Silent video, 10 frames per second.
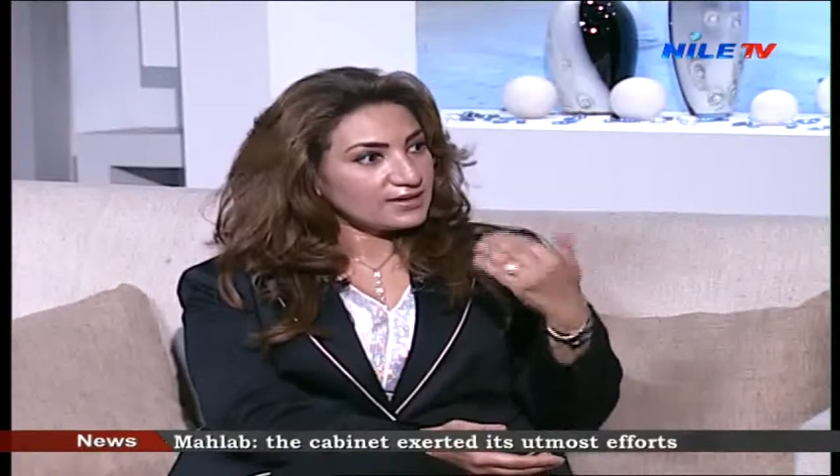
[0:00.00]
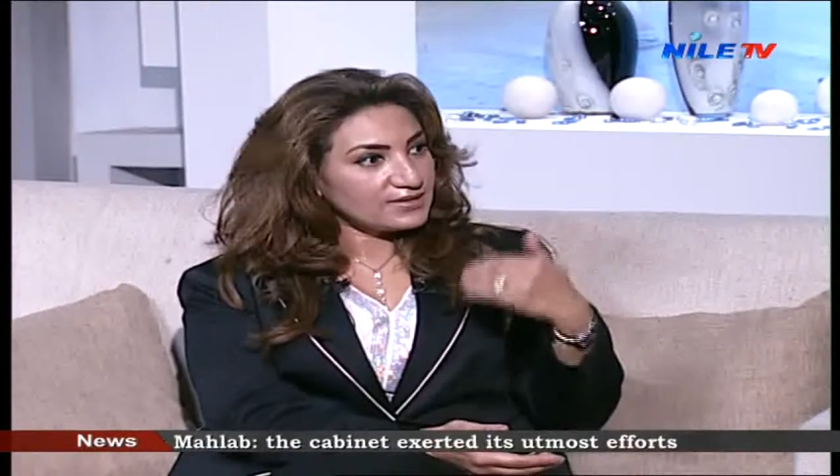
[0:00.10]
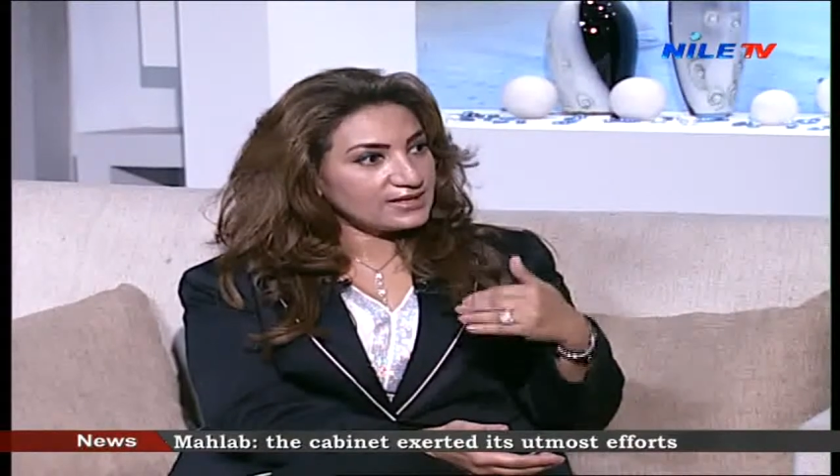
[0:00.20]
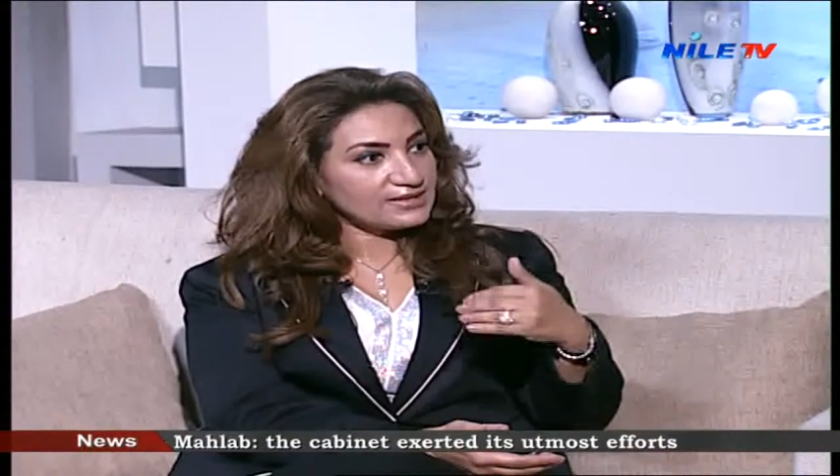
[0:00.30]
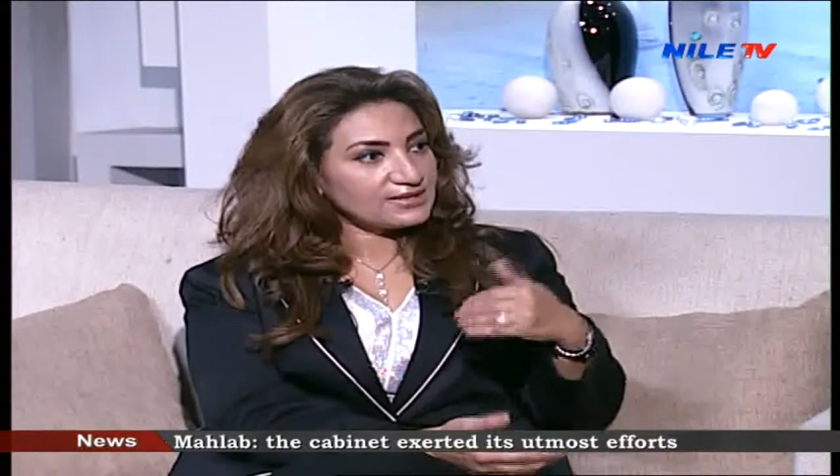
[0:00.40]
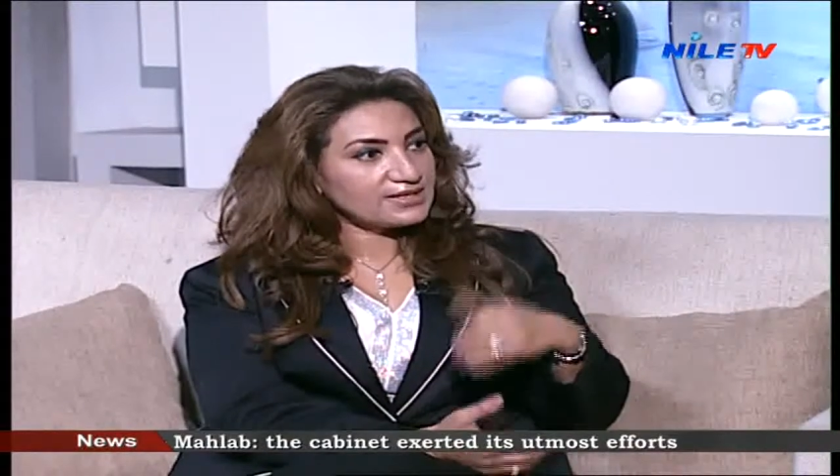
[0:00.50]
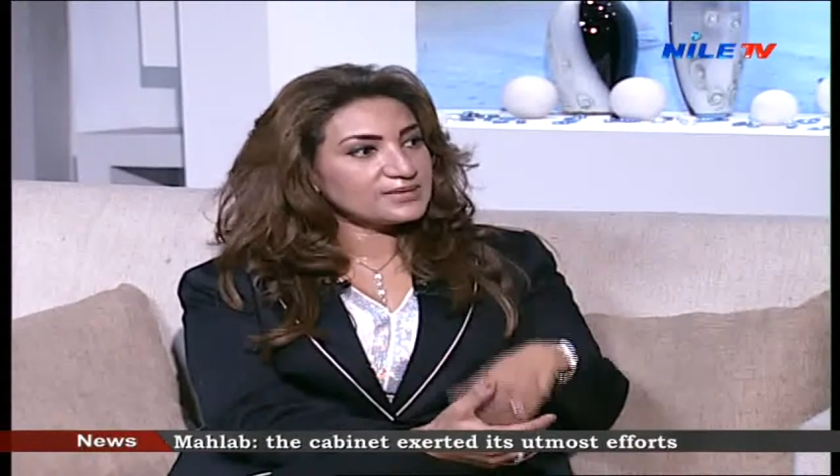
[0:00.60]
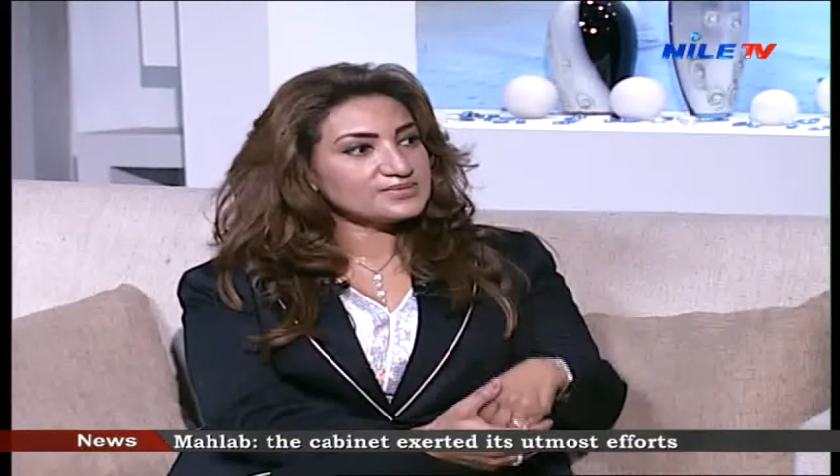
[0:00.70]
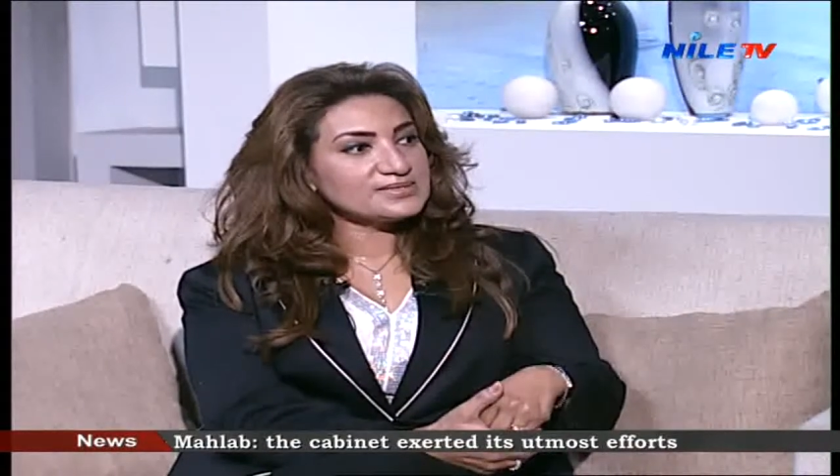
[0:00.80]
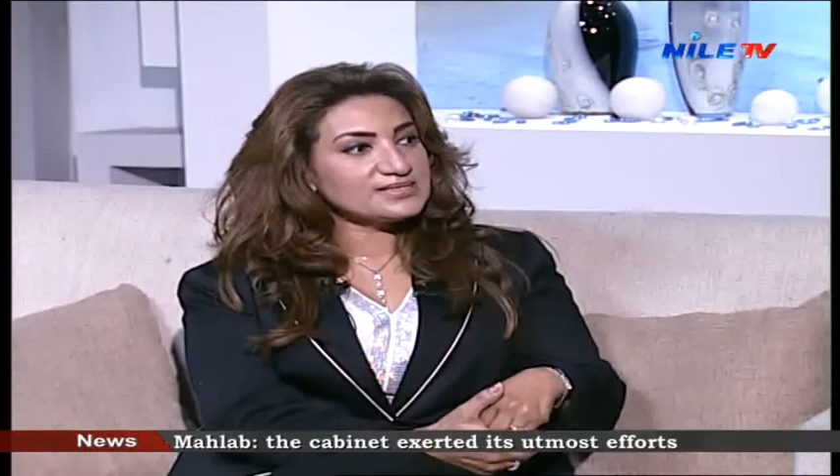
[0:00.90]
Then
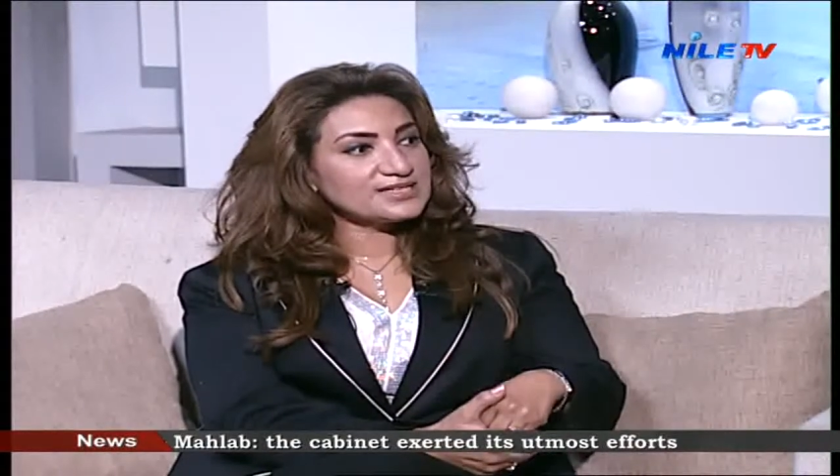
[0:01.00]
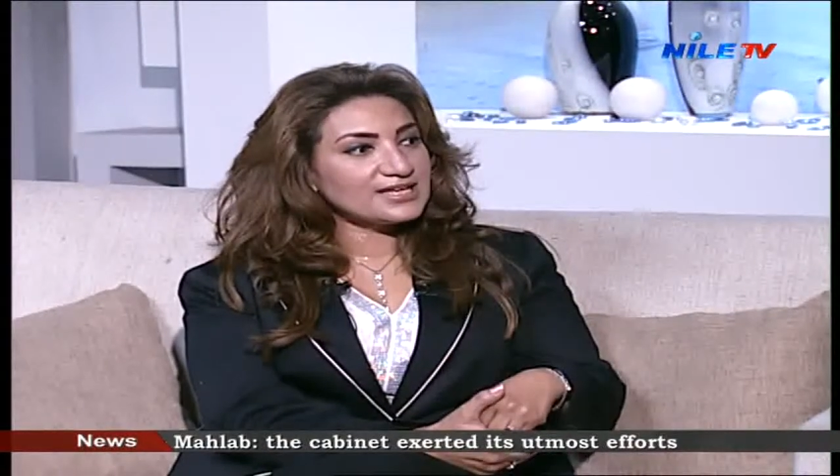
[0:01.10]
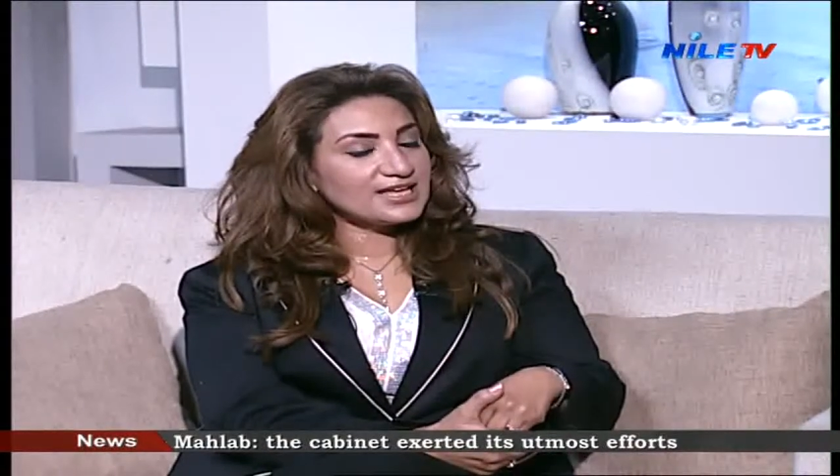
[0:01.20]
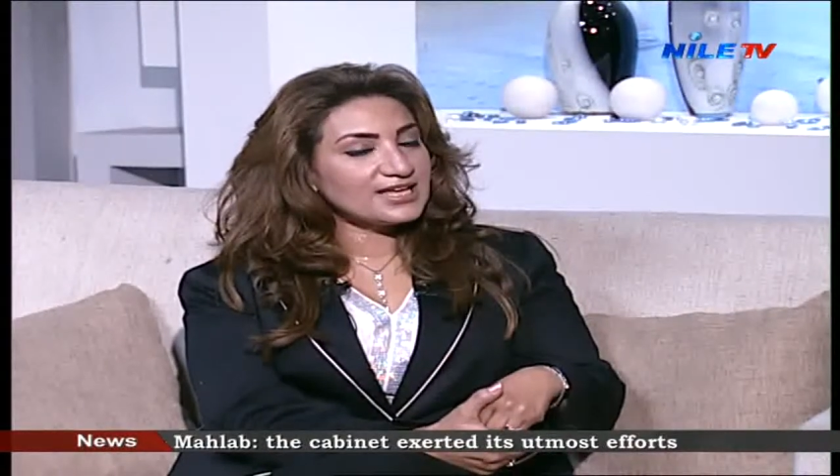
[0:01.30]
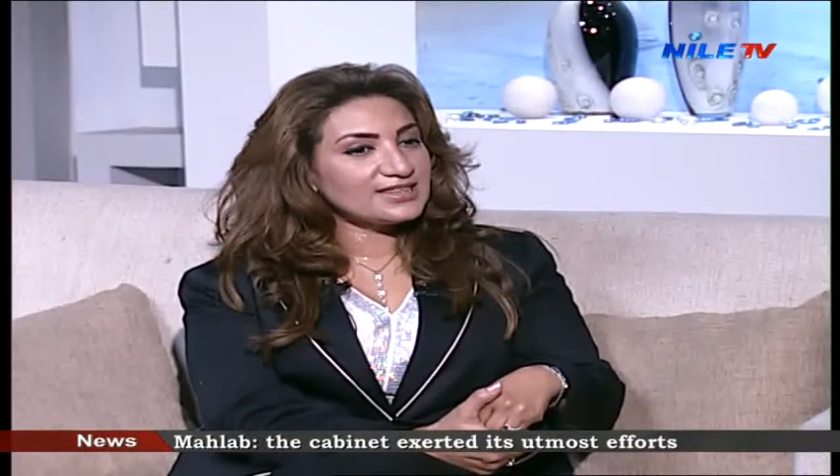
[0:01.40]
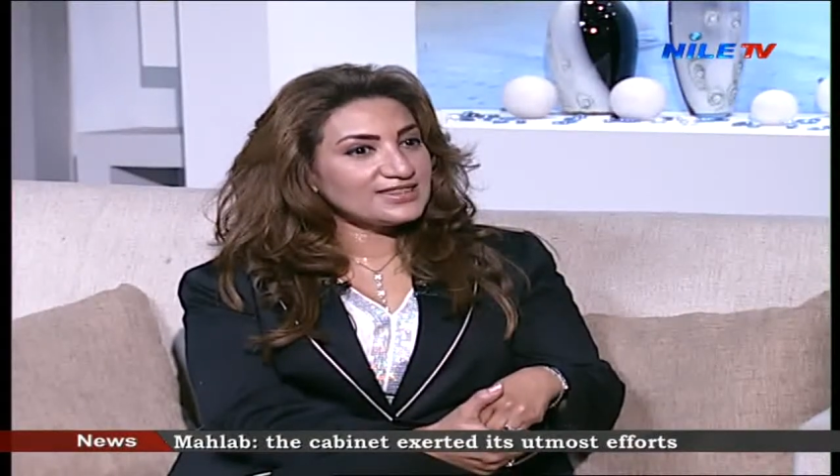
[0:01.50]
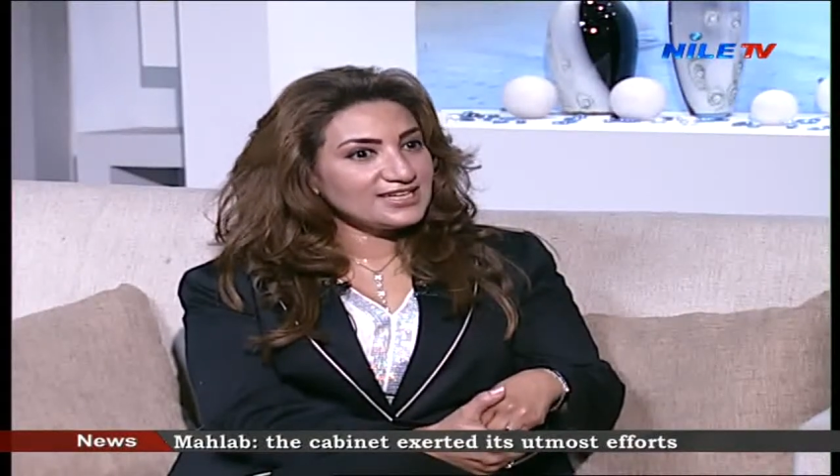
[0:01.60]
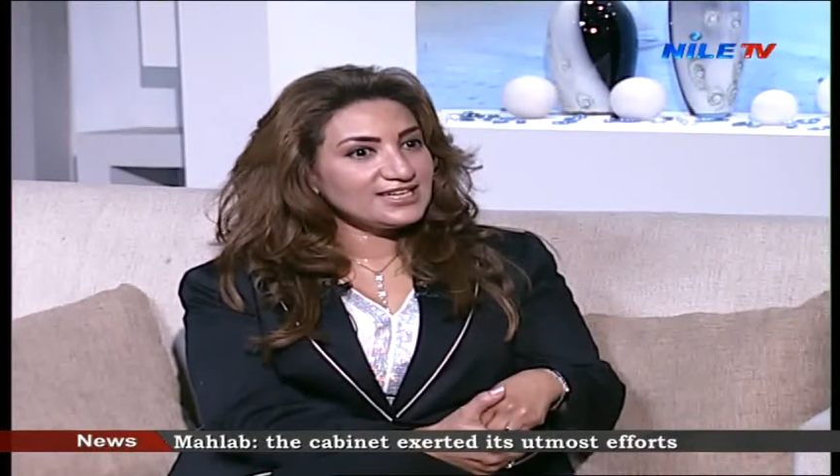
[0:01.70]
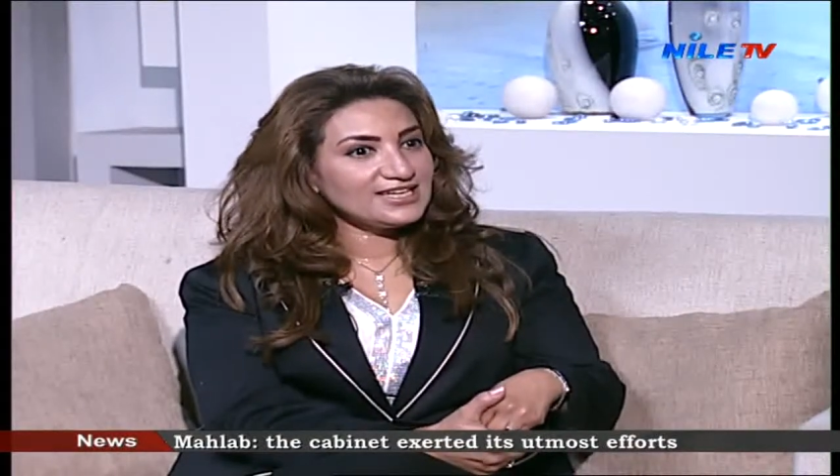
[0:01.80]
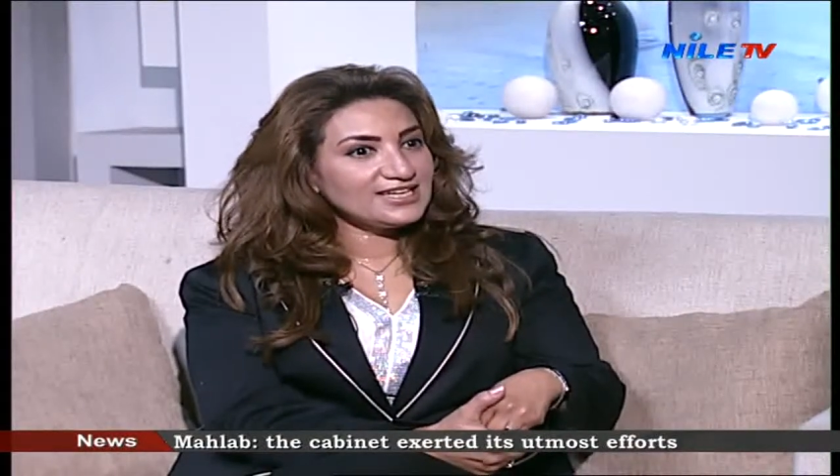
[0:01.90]
comes
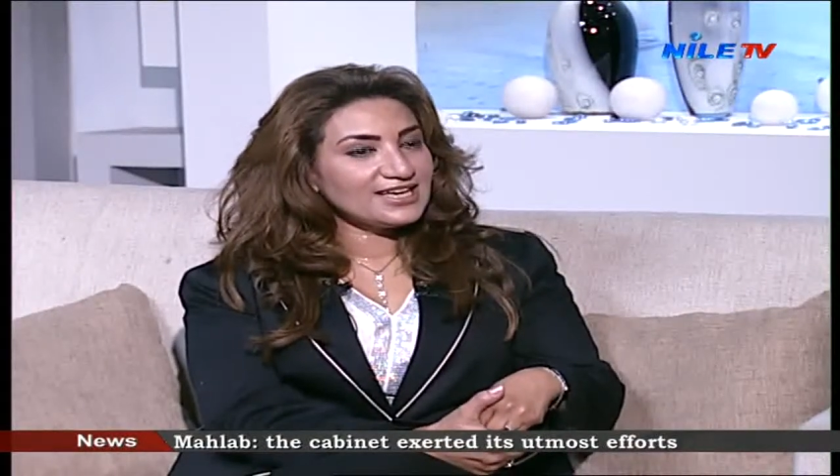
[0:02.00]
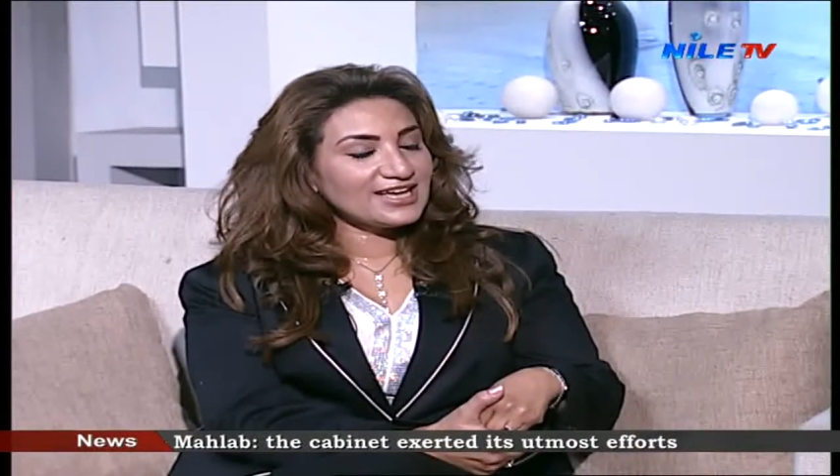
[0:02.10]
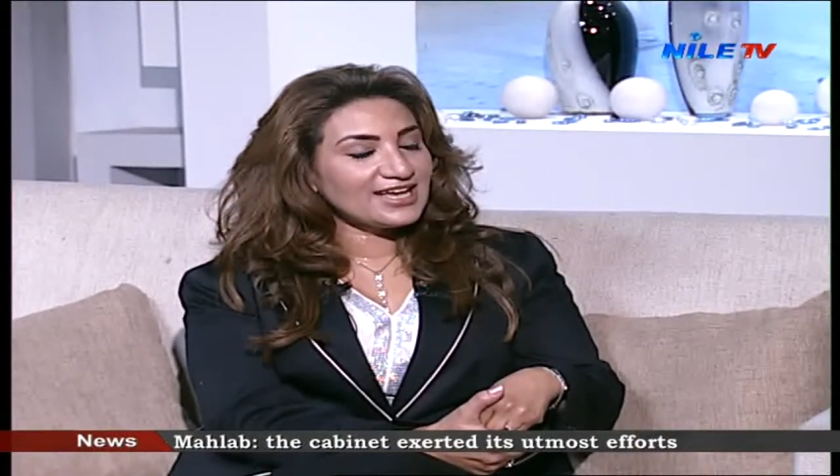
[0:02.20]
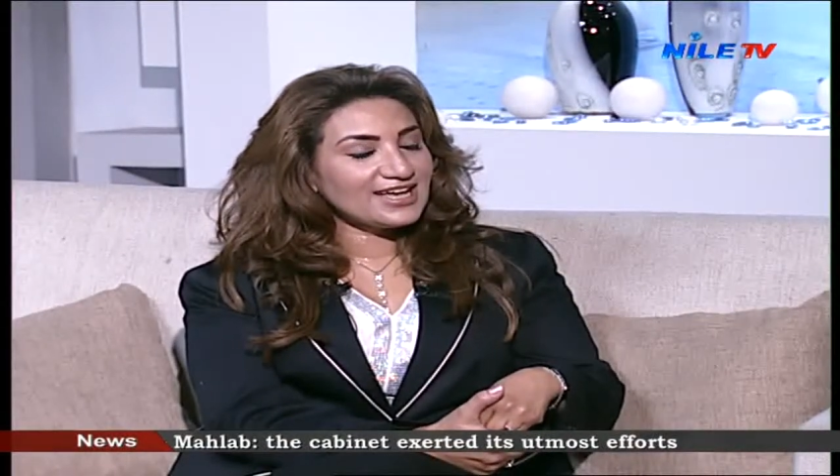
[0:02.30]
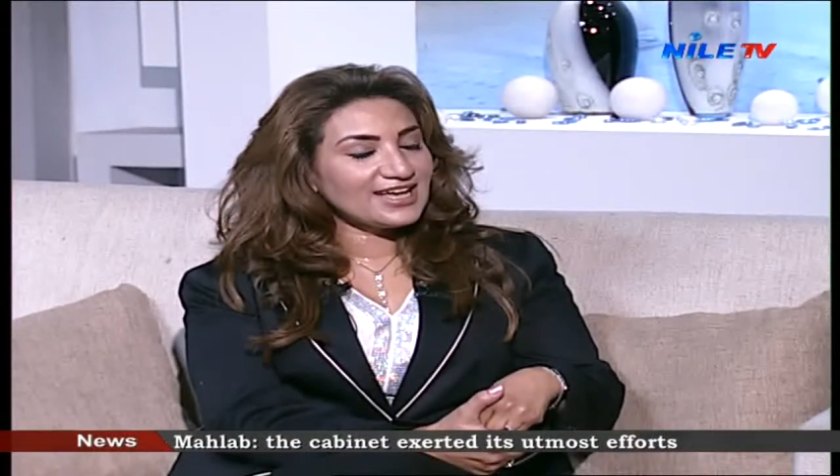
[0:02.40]
the